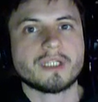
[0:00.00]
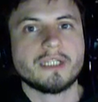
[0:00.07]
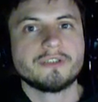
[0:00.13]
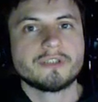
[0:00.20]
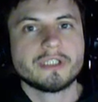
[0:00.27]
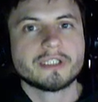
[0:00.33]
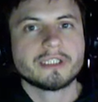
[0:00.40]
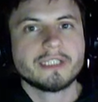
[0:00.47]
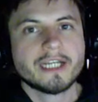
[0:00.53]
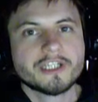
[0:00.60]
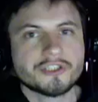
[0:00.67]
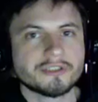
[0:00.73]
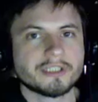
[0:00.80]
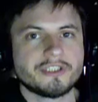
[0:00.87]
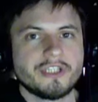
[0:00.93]
internet
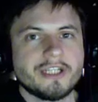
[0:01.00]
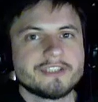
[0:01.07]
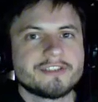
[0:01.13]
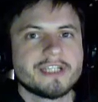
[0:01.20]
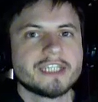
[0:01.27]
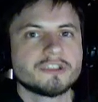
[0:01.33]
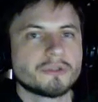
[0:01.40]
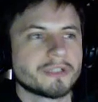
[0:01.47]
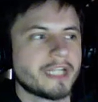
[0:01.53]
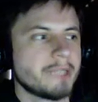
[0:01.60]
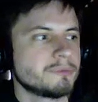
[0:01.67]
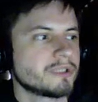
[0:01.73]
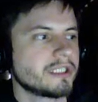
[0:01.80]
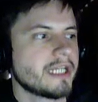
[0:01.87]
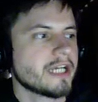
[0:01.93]
connection like DSL or
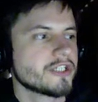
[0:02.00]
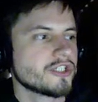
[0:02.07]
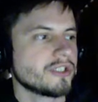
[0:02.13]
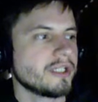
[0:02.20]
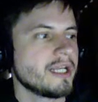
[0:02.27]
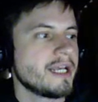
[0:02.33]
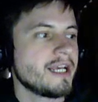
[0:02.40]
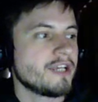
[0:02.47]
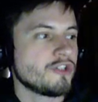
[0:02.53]
cable connection,